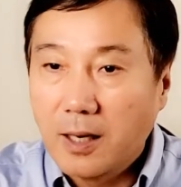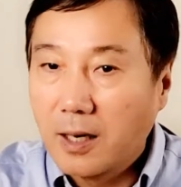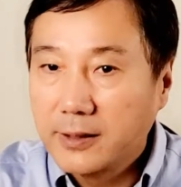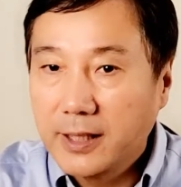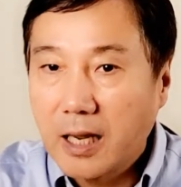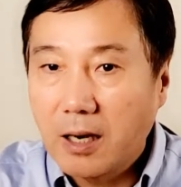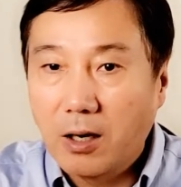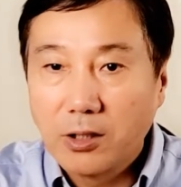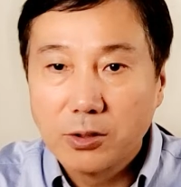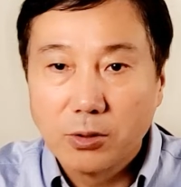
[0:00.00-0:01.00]
They can
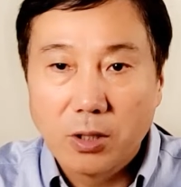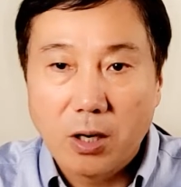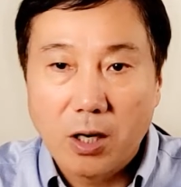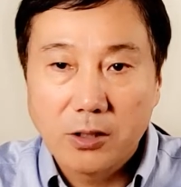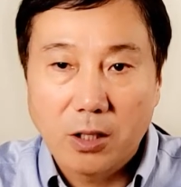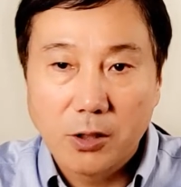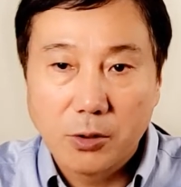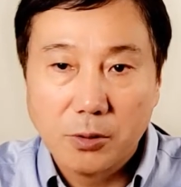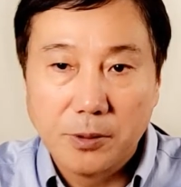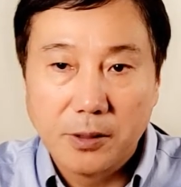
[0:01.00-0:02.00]
also cause
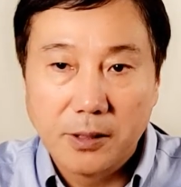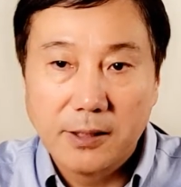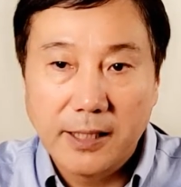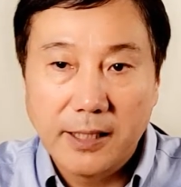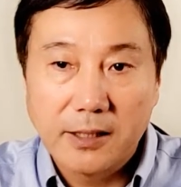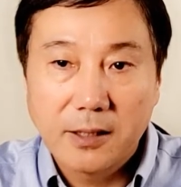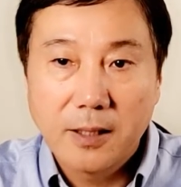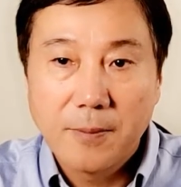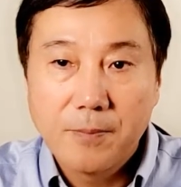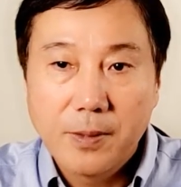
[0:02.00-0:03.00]
autoimmune disease.
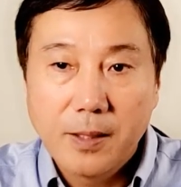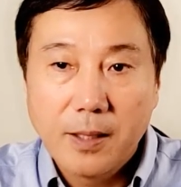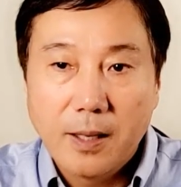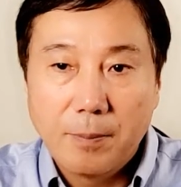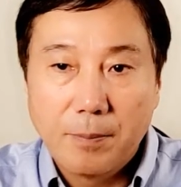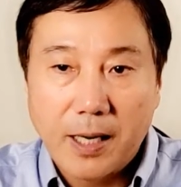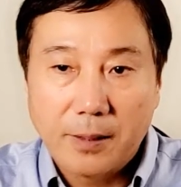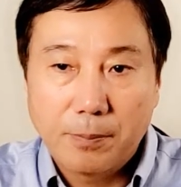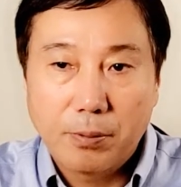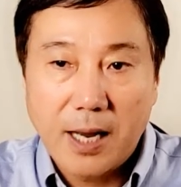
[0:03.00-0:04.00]
But the
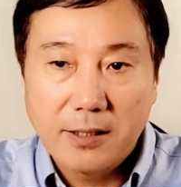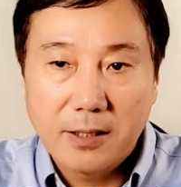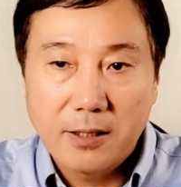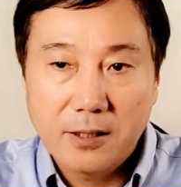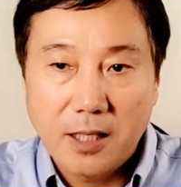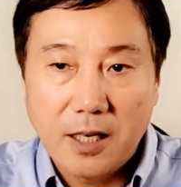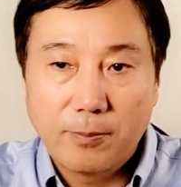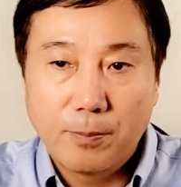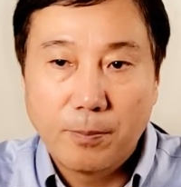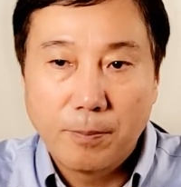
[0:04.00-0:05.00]
presence
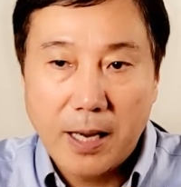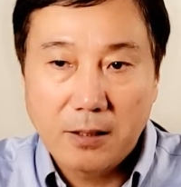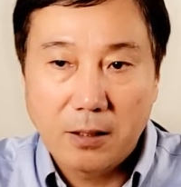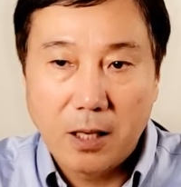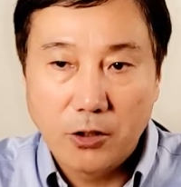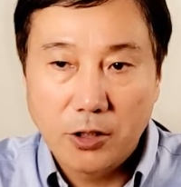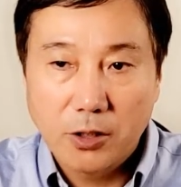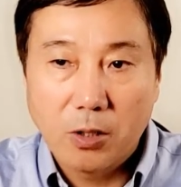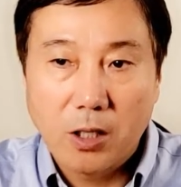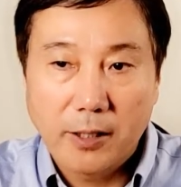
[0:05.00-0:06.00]
of
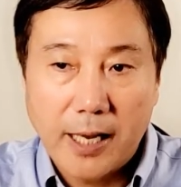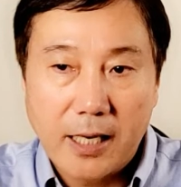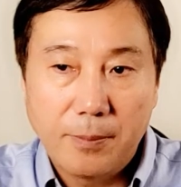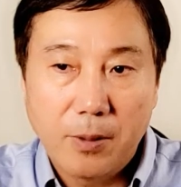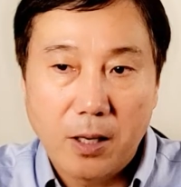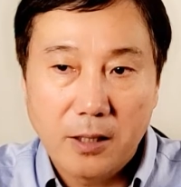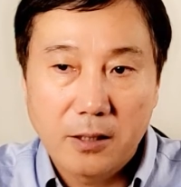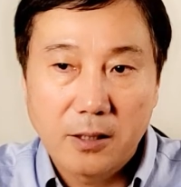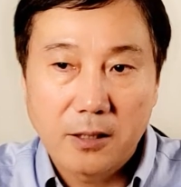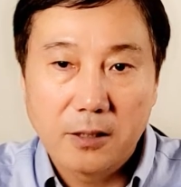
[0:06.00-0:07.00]
pathological autoantibodies
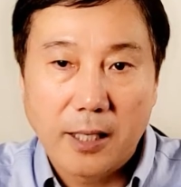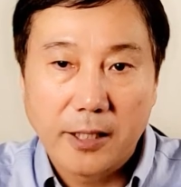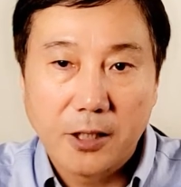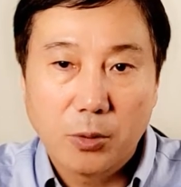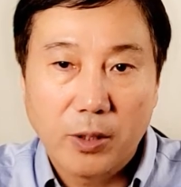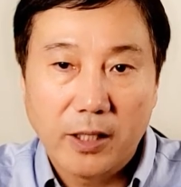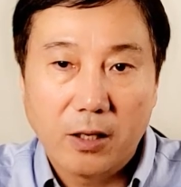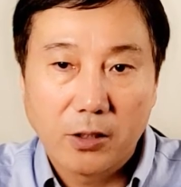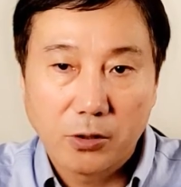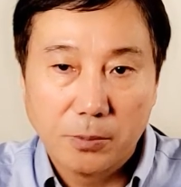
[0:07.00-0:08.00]
does not equate
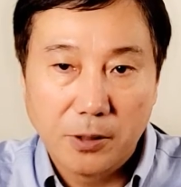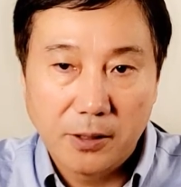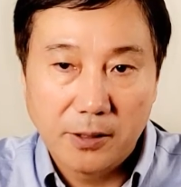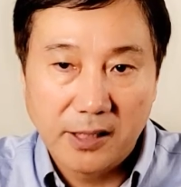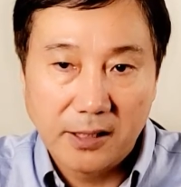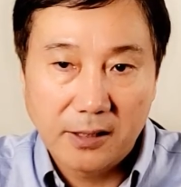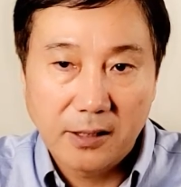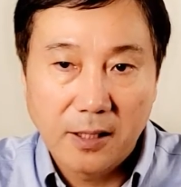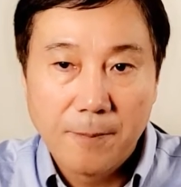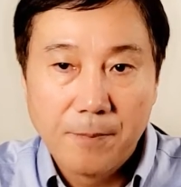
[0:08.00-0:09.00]
autoimmune disease.
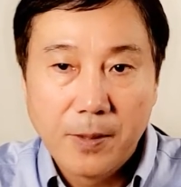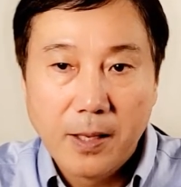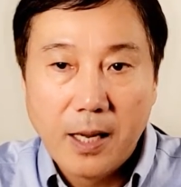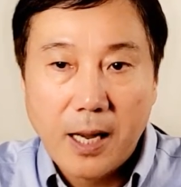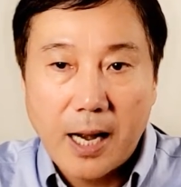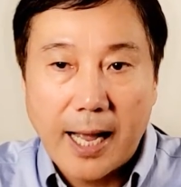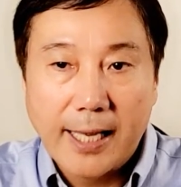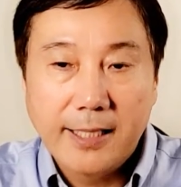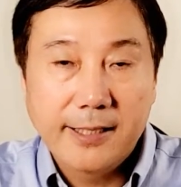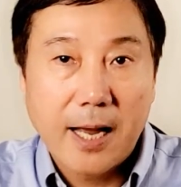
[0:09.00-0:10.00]
An
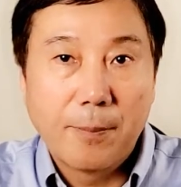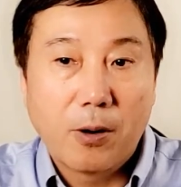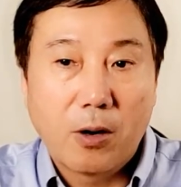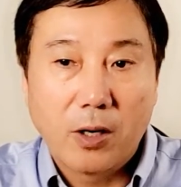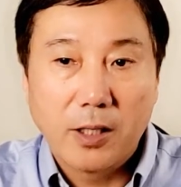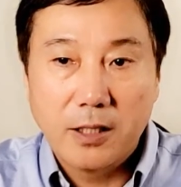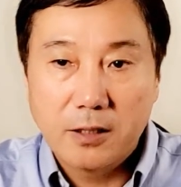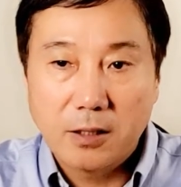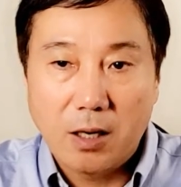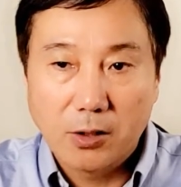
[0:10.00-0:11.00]
example is
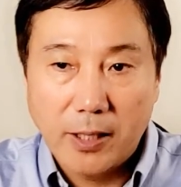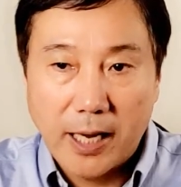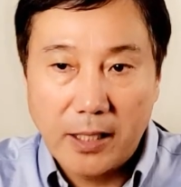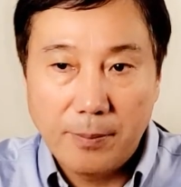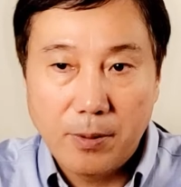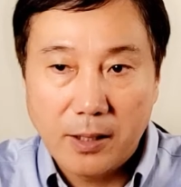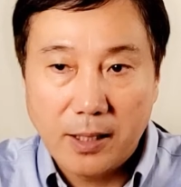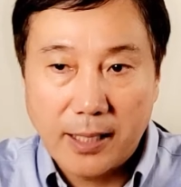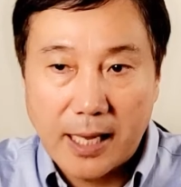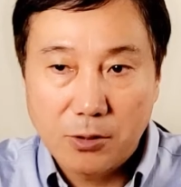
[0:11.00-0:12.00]
the autoantibody against